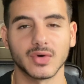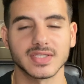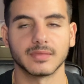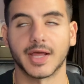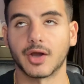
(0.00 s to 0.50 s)

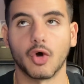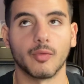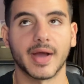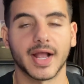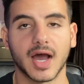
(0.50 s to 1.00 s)
is like, oh
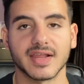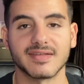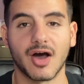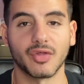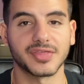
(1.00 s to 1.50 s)
my god, he's
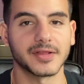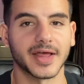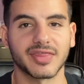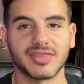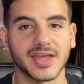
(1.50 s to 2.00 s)
healthy,
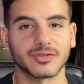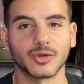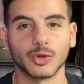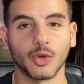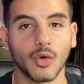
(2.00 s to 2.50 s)
like thank the
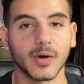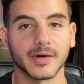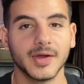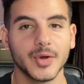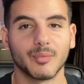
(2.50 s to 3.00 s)

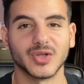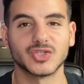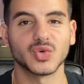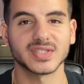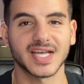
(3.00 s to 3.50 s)
Lord. But
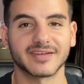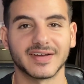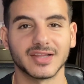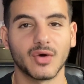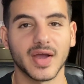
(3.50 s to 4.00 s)
Tua
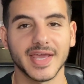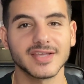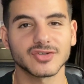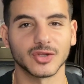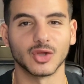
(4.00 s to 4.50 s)
Tagovailoa
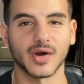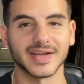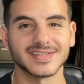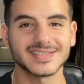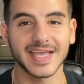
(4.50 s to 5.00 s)
is our Lord
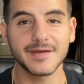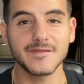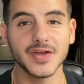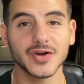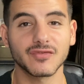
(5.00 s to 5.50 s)
and
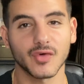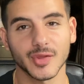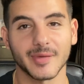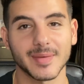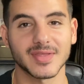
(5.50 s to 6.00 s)
Savior for the
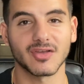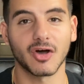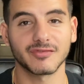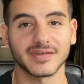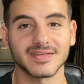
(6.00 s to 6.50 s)
Miami
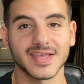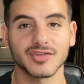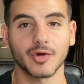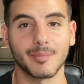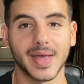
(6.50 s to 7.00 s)
Dolphins. He
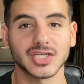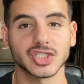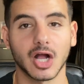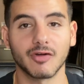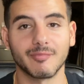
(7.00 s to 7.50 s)
is our best
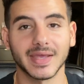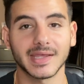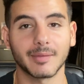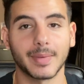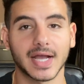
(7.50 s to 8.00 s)
shot of
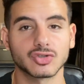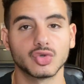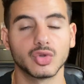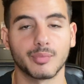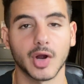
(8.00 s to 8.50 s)
making it back
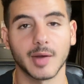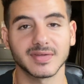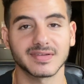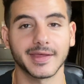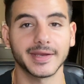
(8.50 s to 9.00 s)
to the
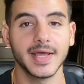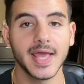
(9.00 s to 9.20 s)
promised land,